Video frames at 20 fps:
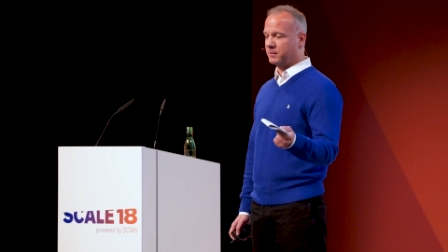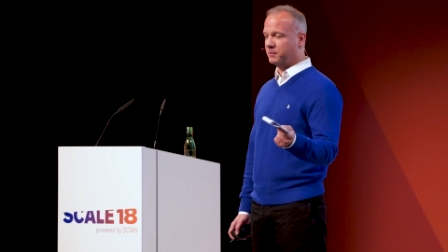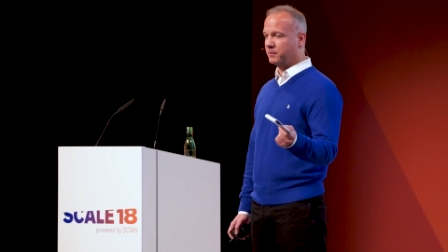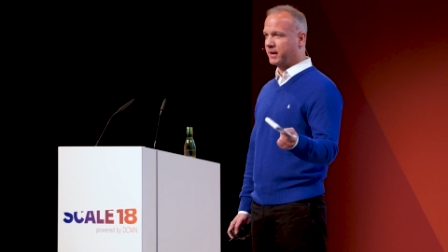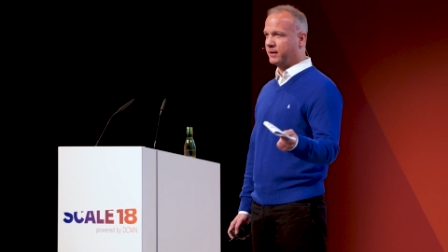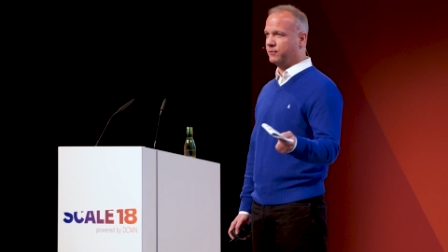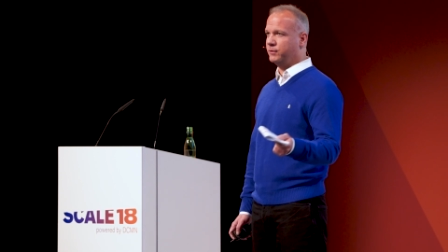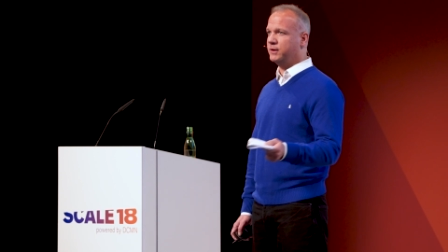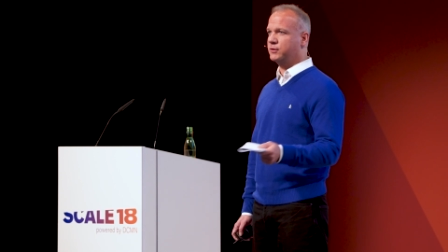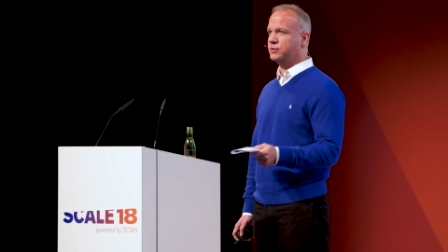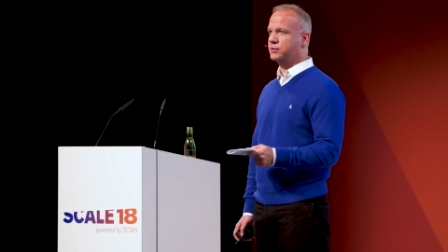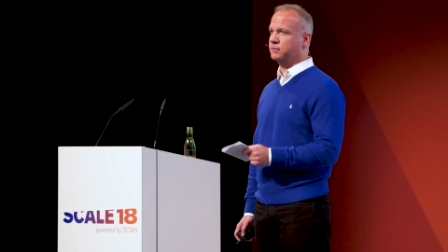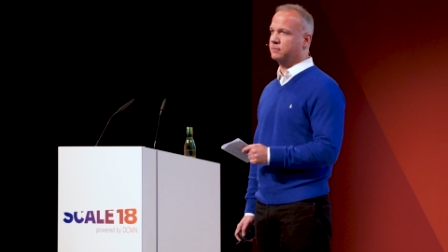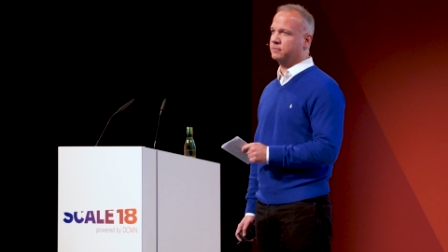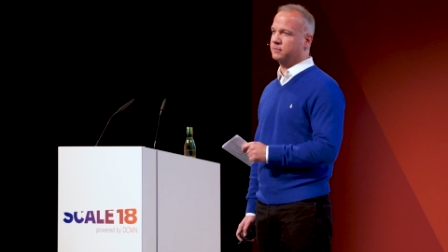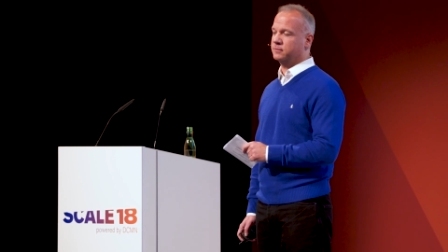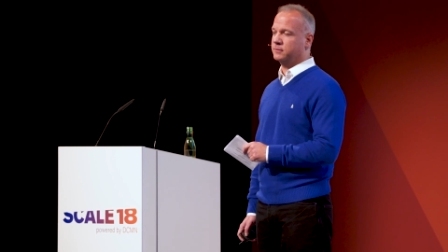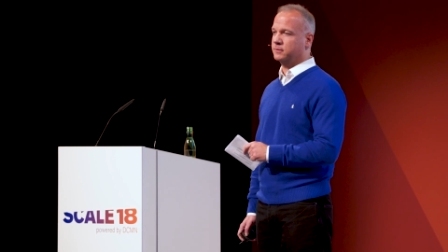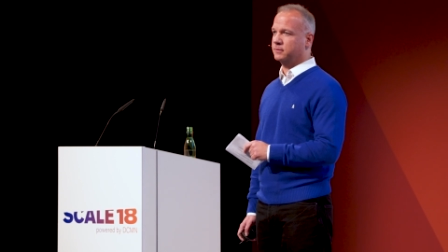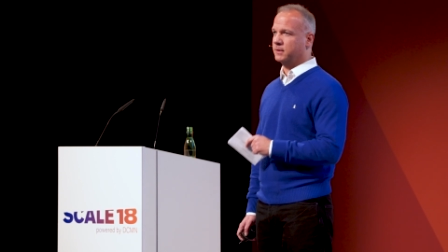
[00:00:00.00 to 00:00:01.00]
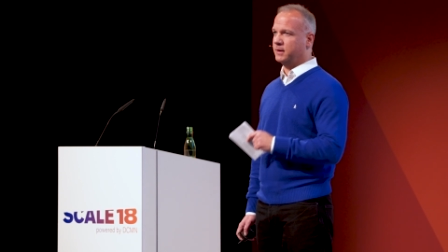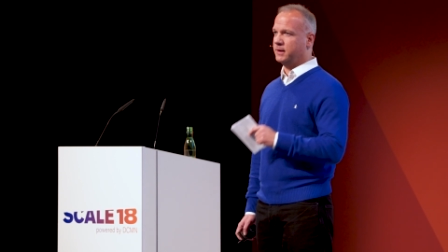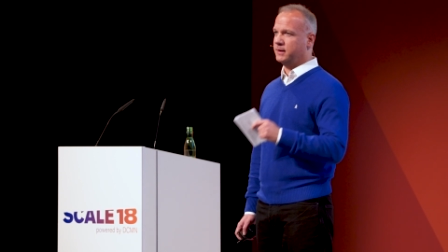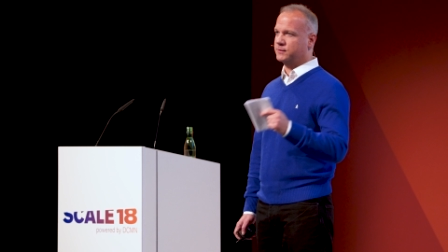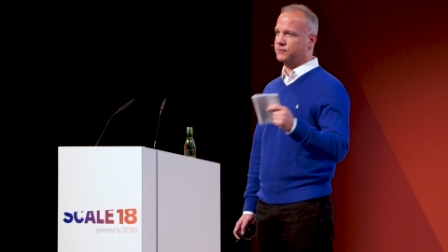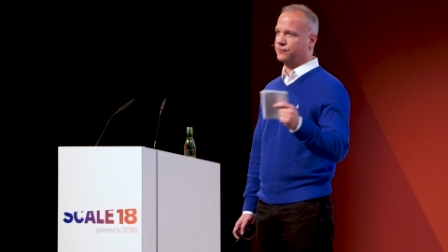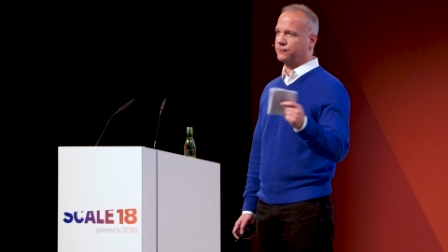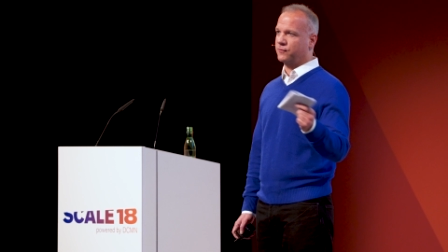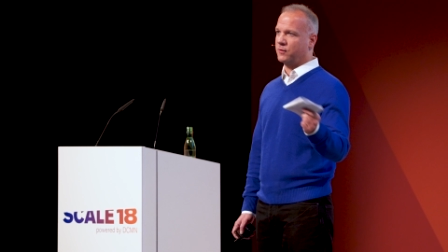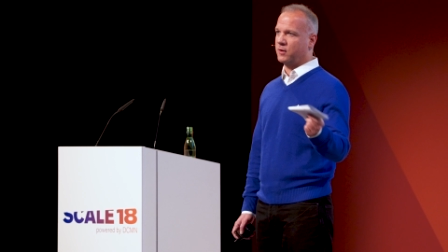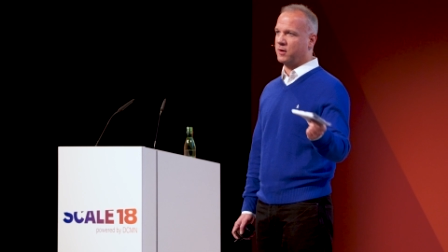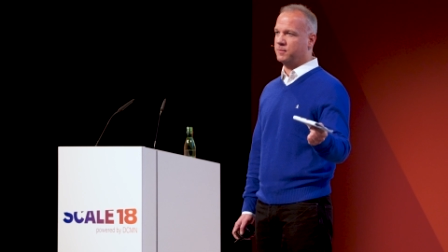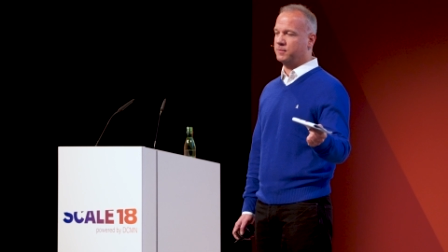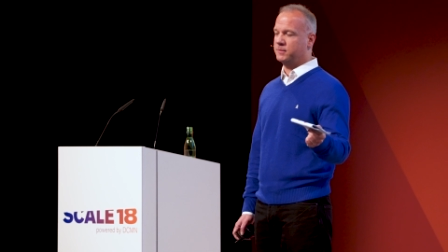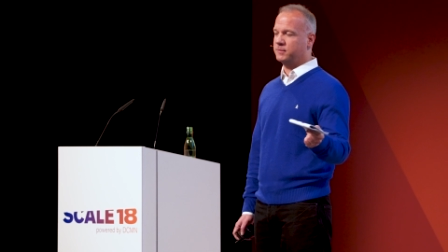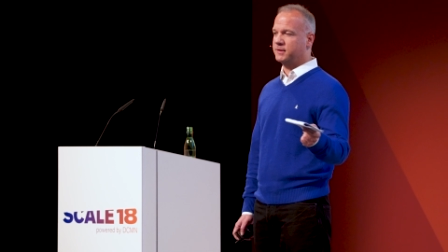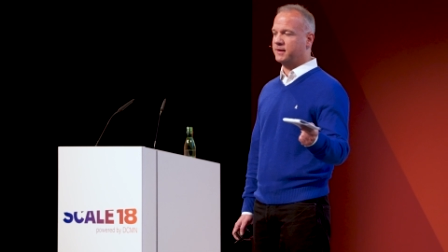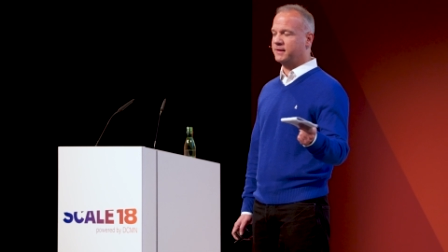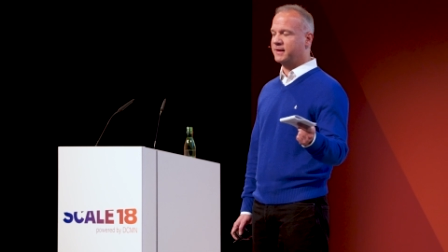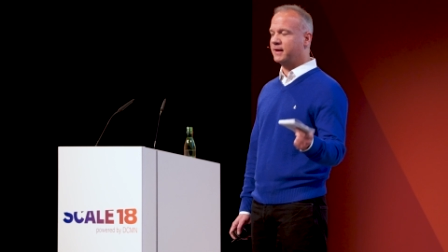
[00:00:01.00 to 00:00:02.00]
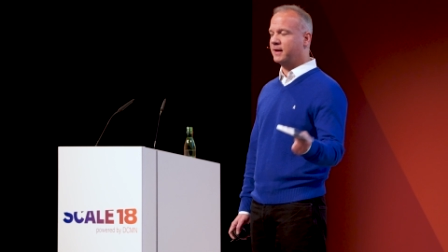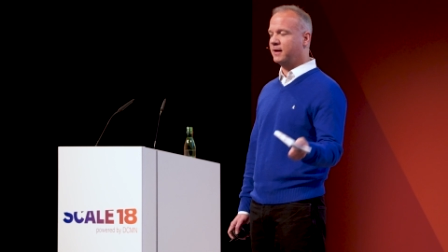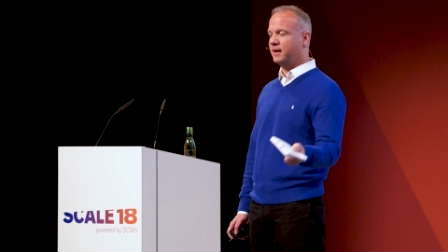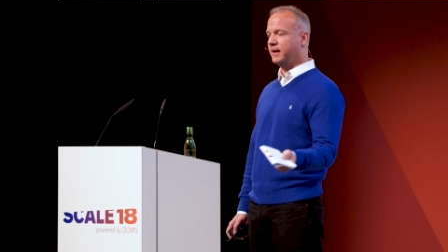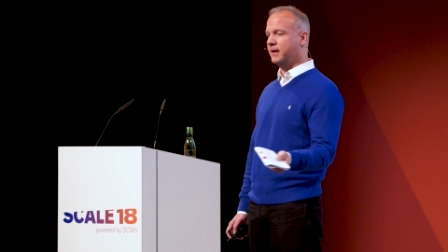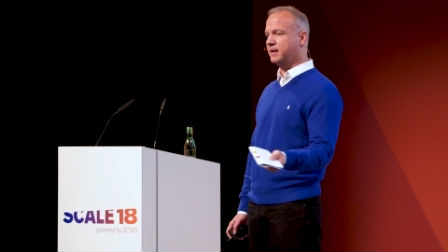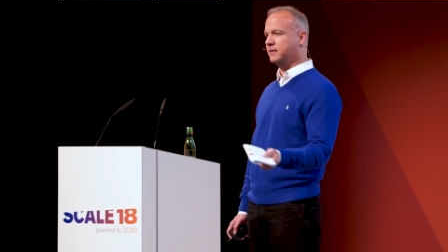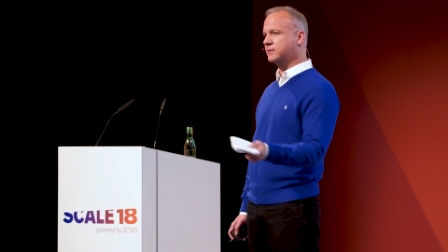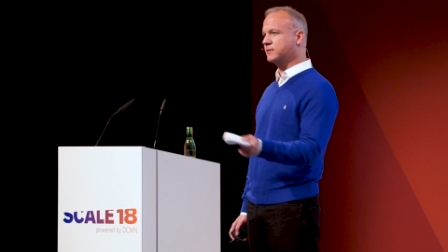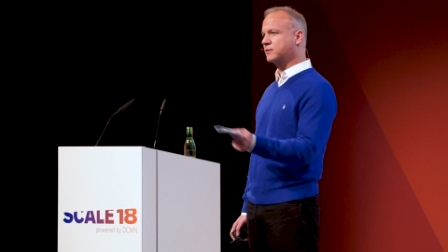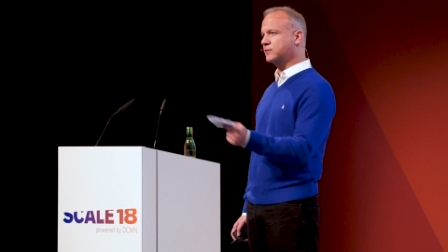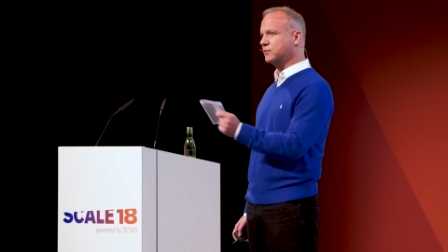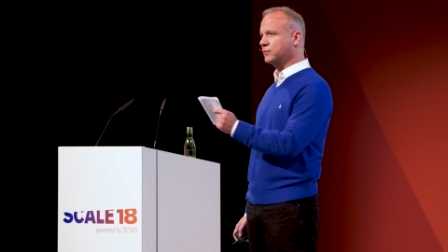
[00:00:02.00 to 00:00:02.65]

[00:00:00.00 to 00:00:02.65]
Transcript: my region is from the Netherlands